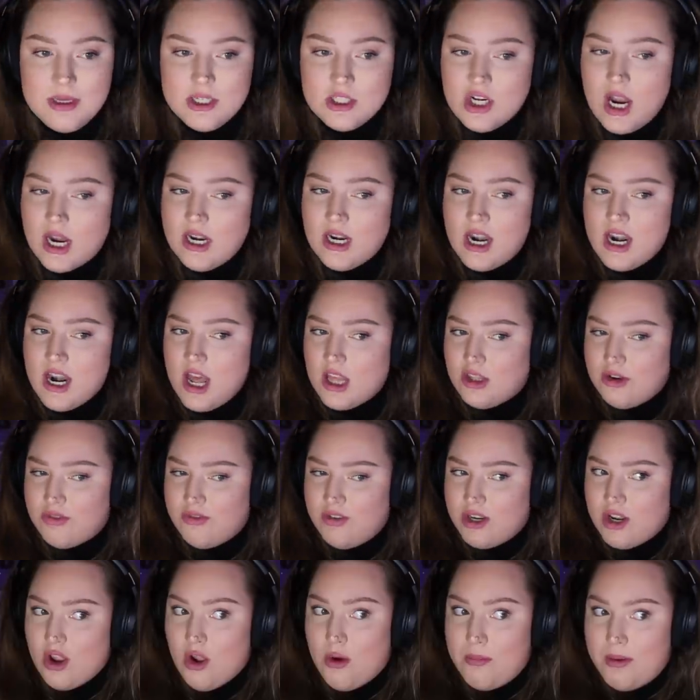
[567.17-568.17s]
me to try in another
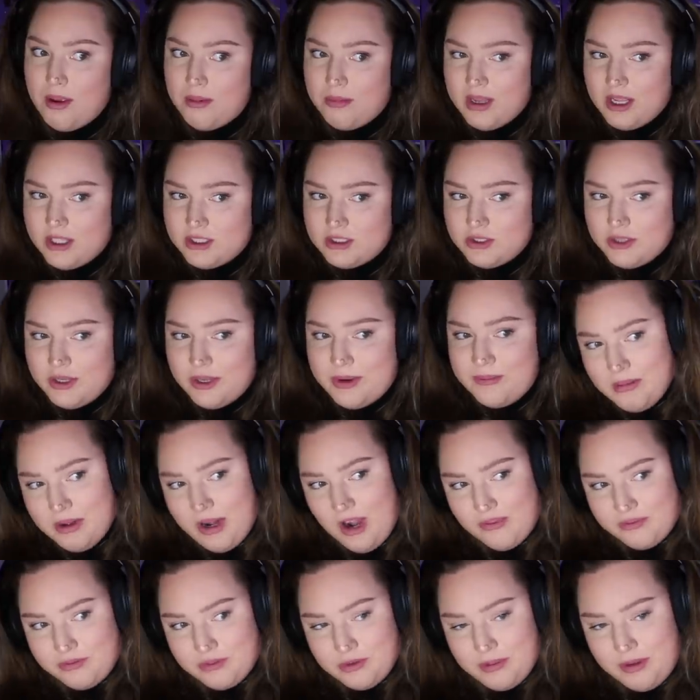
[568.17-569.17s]
video, maybe I'll do it, but
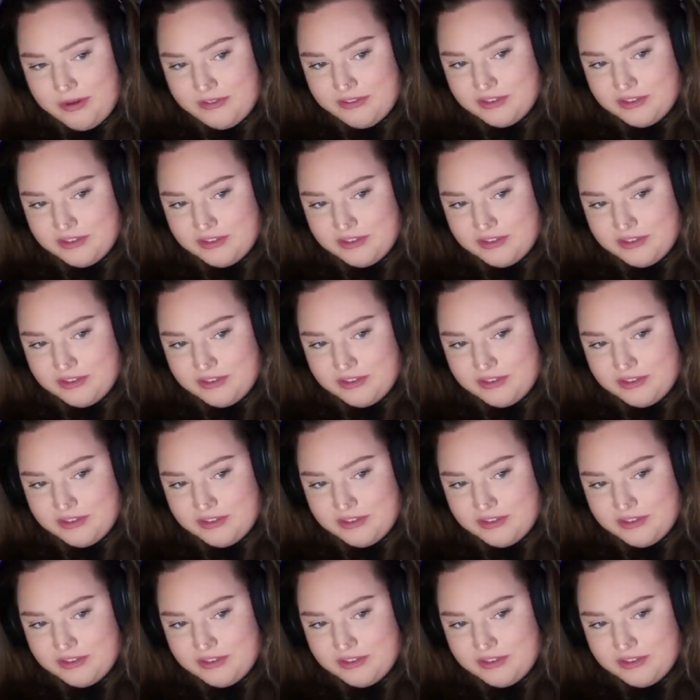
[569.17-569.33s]
not for my